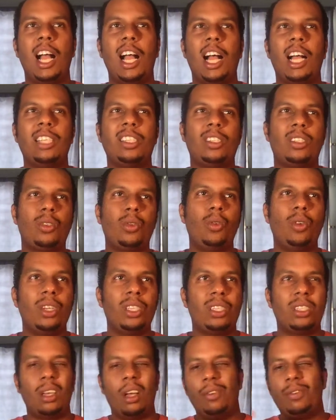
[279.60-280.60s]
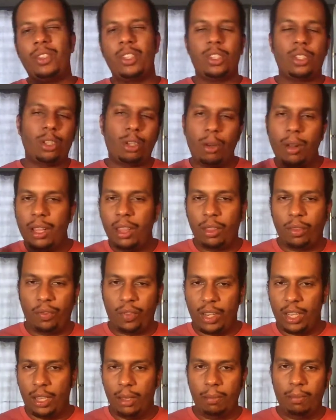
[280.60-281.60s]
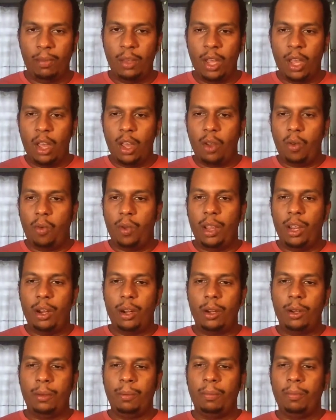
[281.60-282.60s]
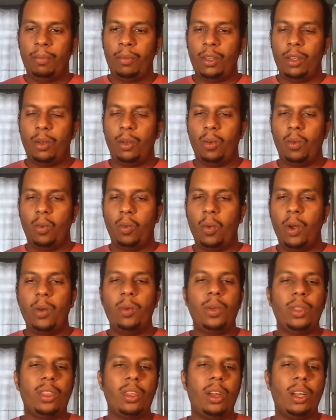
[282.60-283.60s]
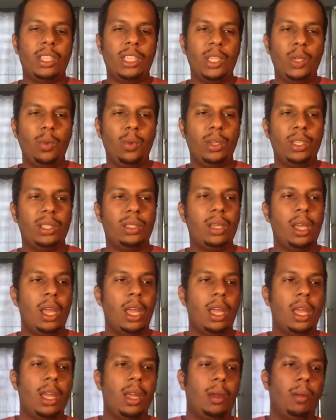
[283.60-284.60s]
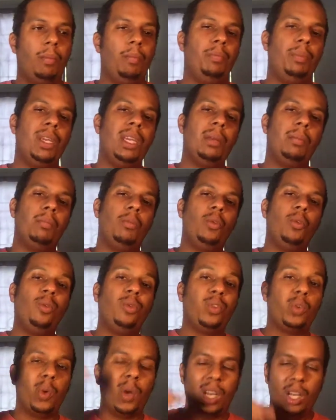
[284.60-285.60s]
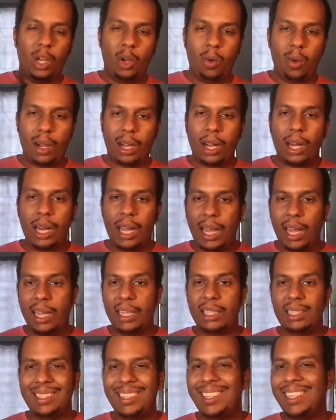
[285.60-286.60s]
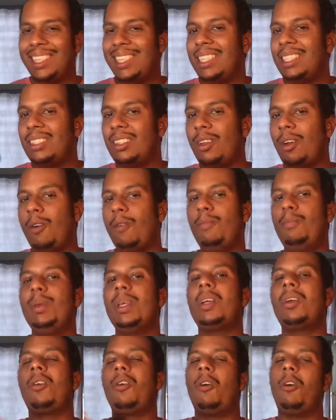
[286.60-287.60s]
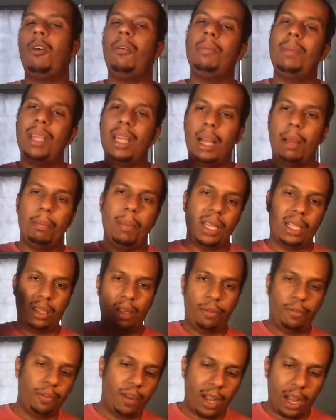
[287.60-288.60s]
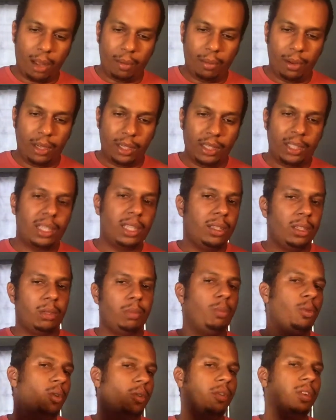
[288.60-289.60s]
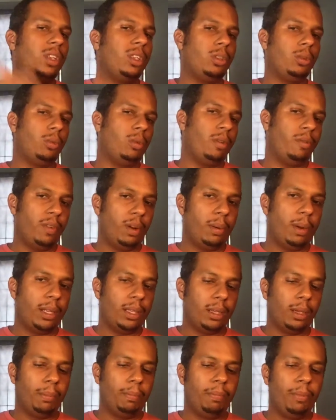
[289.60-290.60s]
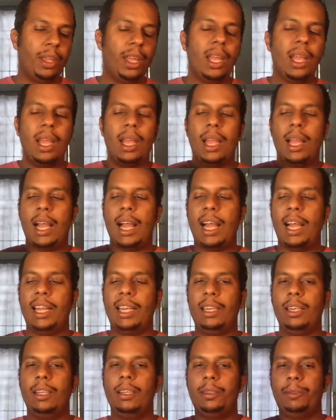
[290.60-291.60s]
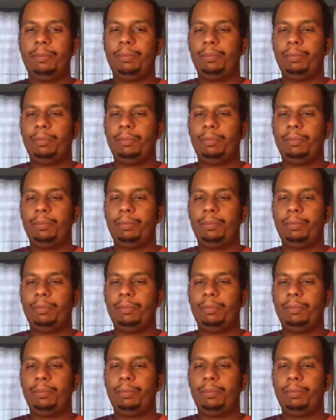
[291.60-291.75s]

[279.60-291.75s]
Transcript: a source of strength for him. Where when we thought he was being moved to a lower class, he's now becoming a better farmer since moving to River Bottom. And